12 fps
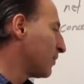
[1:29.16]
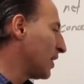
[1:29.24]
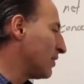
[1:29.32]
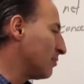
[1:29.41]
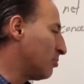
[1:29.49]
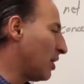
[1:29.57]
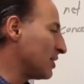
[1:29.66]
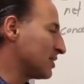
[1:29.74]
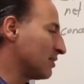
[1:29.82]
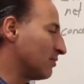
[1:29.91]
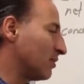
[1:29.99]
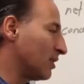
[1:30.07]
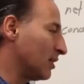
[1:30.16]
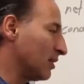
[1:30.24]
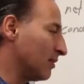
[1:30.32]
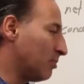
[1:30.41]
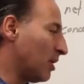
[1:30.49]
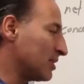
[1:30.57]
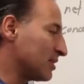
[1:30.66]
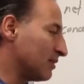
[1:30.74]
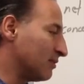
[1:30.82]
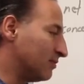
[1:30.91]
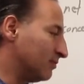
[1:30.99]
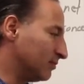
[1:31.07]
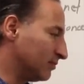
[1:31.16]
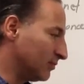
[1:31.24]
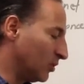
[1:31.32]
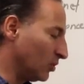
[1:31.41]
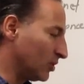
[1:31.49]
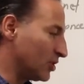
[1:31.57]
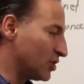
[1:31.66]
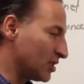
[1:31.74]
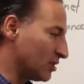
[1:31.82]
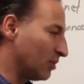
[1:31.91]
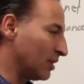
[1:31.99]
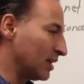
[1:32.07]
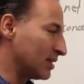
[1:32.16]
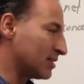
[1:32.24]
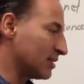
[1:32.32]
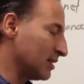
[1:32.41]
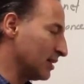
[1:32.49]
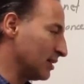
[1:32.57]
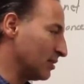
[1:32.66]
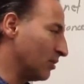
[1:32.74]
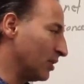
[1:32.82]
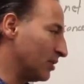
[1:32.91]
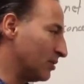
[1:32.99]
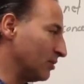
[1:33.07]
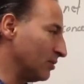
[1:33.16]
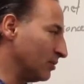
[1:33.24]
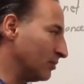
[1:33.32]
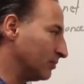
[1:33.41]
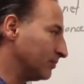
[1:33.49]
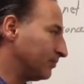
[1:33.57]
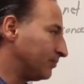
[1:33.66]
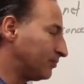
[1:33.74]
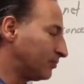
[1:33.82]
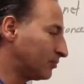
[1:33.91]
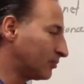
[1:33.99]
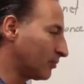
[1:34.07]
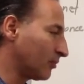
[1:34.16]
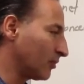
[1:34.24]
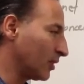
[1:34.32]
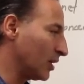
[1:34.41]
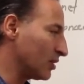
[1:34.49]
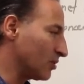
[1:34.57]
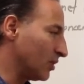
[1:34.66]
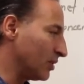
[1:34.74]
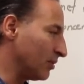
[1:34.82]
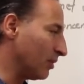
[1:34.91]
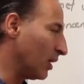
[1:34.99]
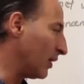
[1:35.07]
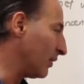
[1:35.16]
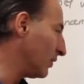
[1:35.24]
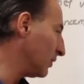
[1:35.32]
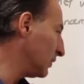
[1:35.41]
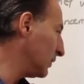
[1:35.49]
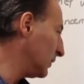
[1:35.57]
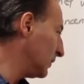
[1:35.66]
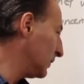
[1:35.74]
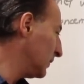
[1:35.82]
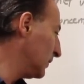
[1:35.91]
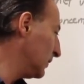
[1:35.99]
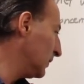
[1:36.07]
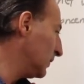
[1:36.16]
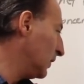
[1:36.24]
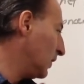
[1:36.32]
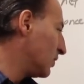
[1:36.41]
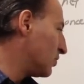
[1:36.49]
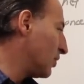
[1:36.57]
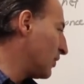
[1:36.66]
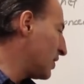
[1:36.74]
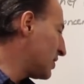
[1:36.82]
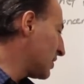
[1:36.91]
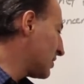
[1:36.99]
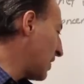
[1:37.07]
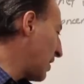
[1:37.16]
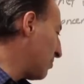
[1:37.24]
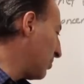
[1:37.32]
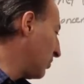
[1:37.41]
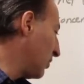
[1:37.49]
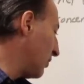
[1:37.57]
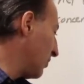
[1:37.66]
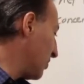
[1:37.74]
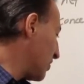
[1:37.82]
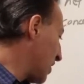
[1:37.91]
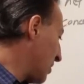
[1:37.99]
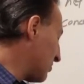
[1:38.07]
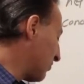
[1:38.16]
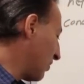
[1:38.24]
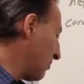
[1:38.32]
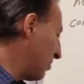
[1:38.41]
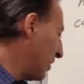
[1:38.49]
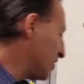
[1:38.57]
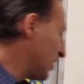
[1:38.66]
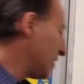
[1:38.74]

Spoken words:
And the positive voltage is the one that's going to run. So in this example, which comes from page